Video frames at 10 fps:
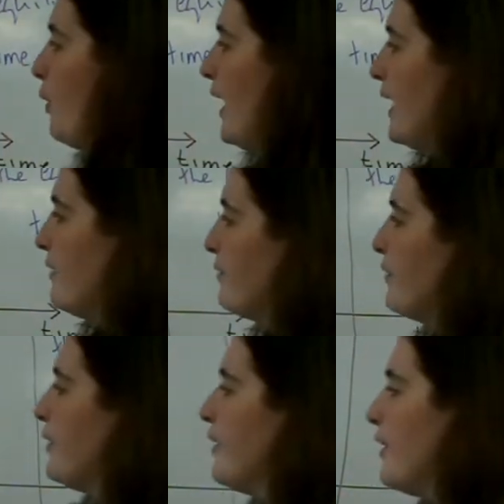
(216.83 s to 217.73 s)

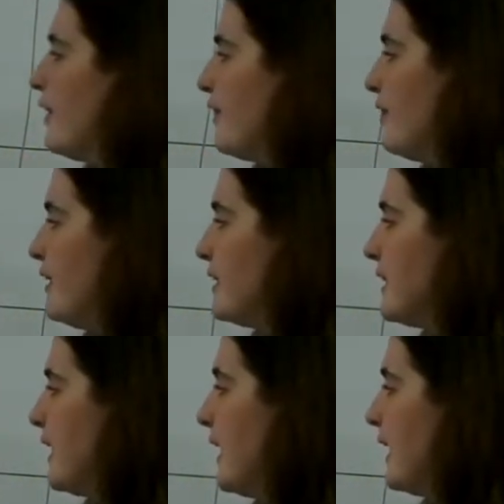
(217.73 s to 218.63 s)
wave,
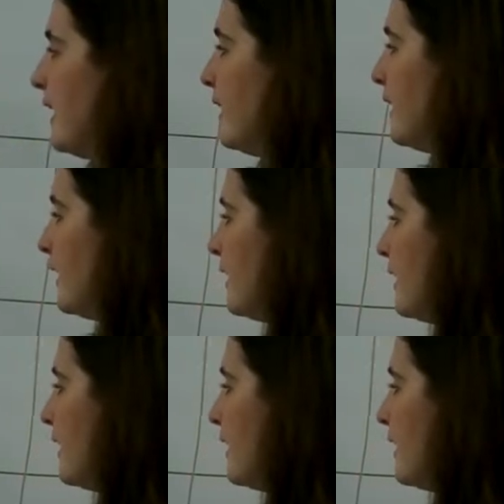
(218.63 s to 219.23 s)
this here